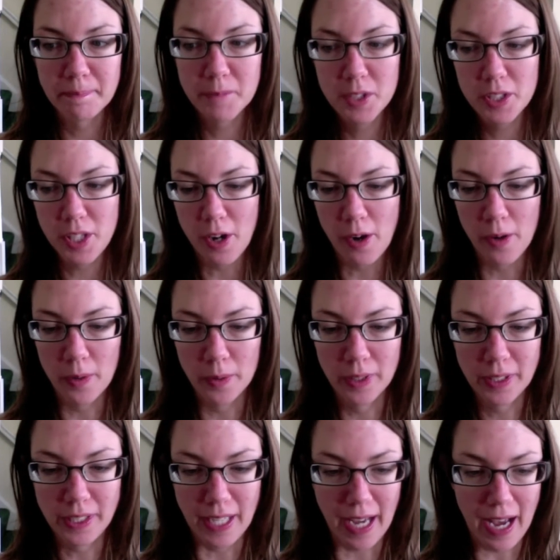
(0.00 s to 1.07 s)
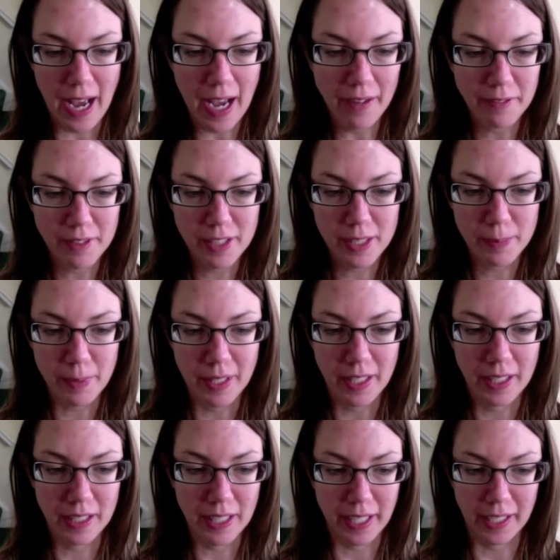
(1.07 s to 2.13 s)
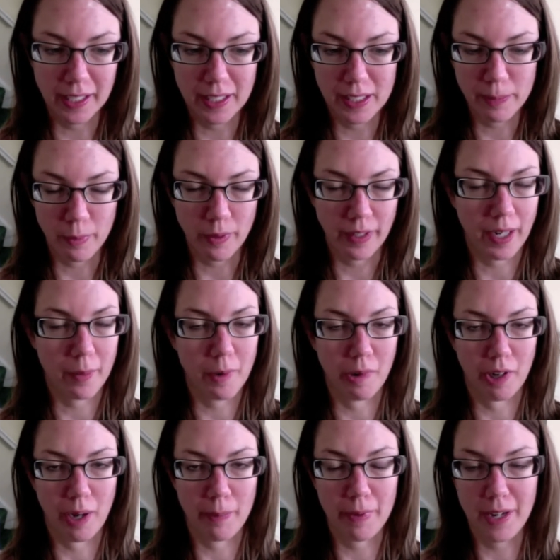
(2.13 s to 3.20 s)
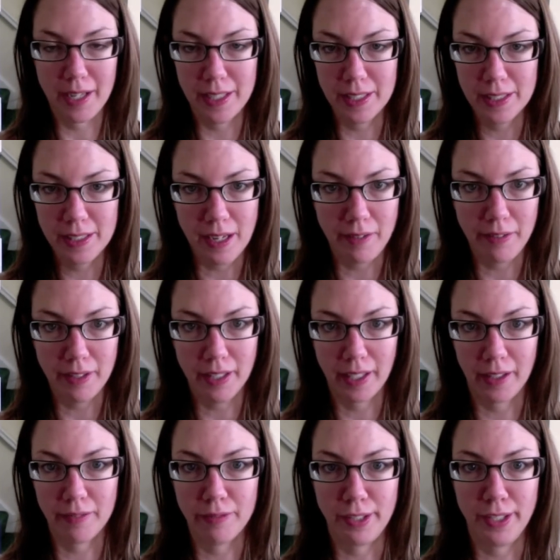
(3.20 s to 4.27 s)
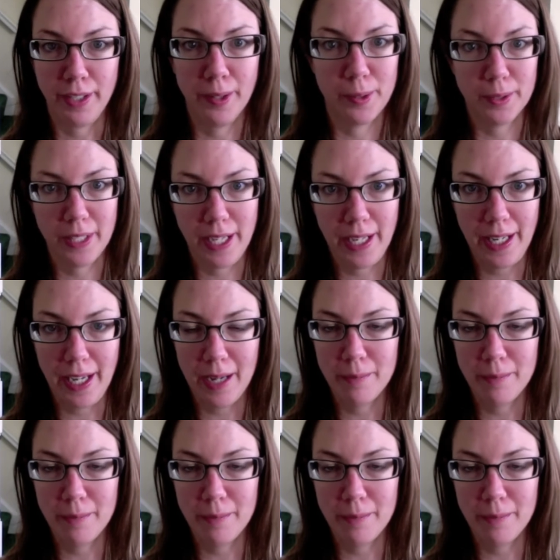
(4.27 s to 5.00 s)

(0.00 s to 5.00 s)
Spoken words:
So yeah, I've just been, like, this morning I woke up and I feel like a freaking old lady.